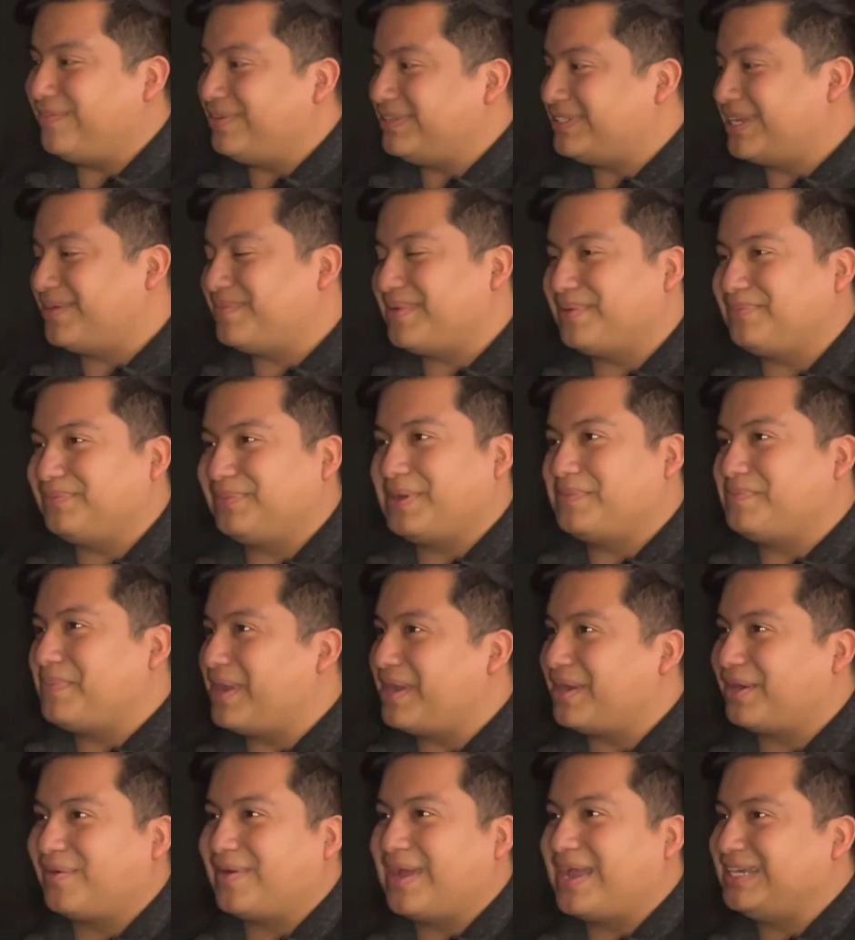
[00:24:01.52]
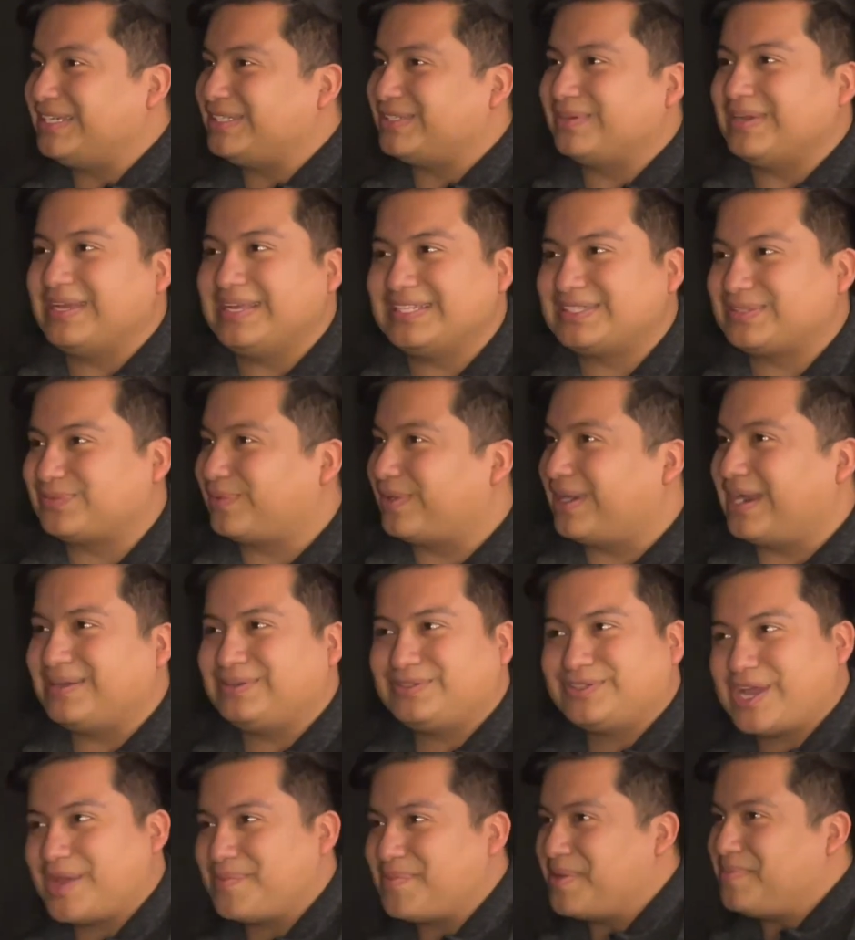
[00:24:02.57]
time I'm about to graduate, it's where I
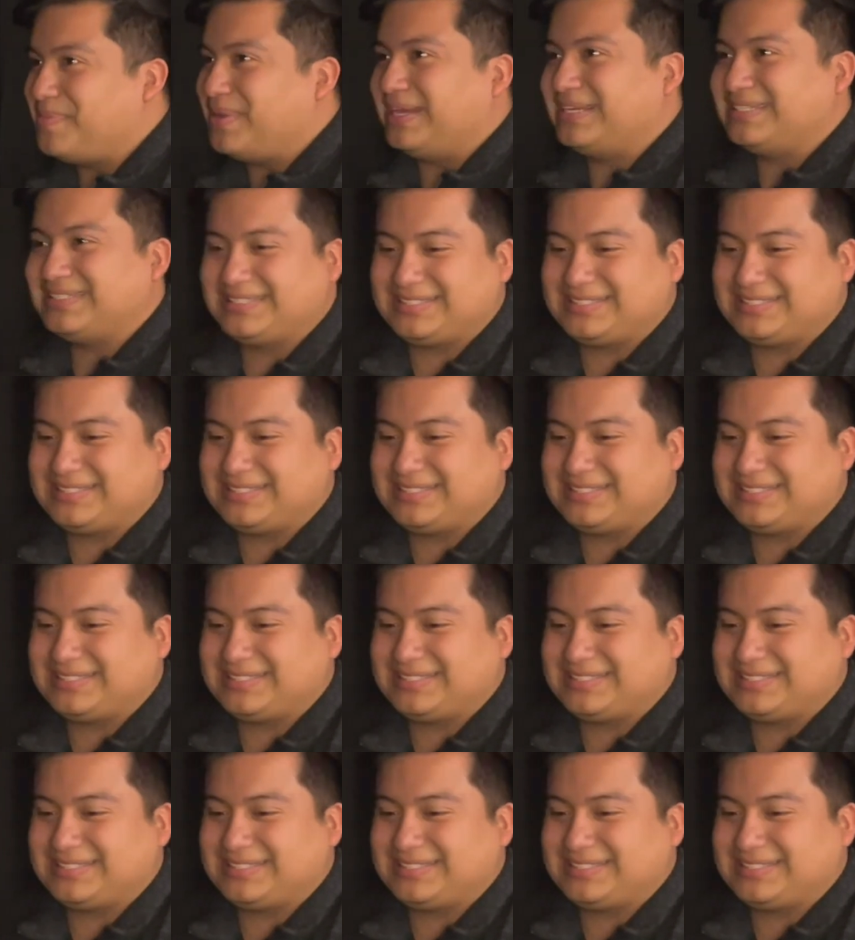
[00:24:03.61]
try my best.